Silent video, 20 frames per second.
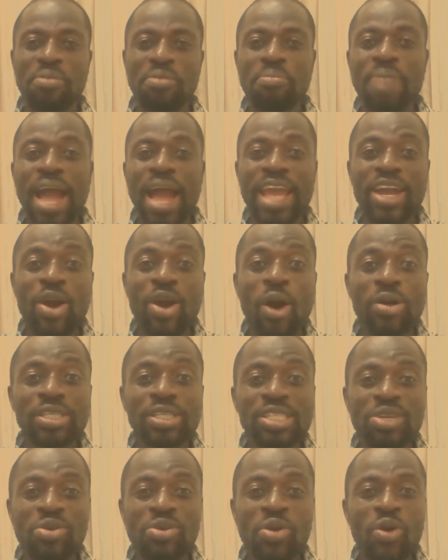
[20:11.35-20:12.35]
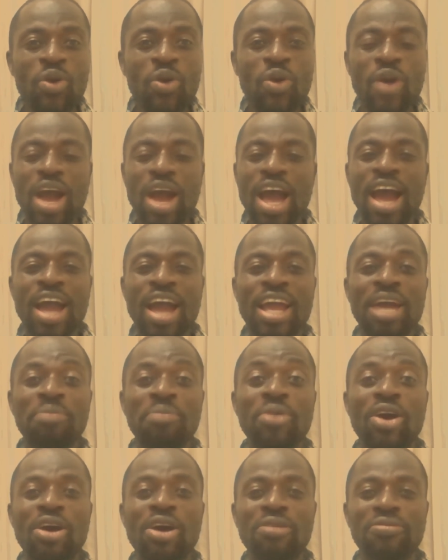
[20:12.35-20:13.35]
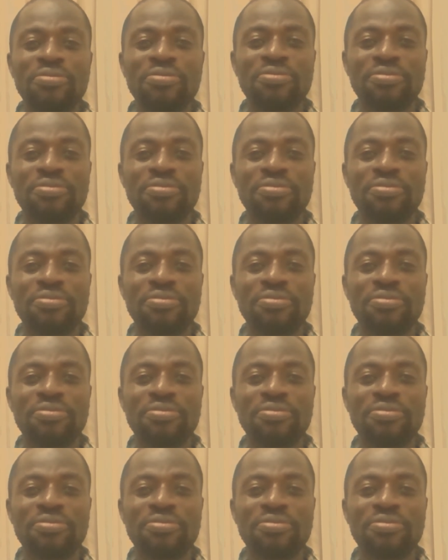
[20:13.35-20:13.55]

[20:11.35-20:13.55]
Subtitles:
By cock's crow, I am off.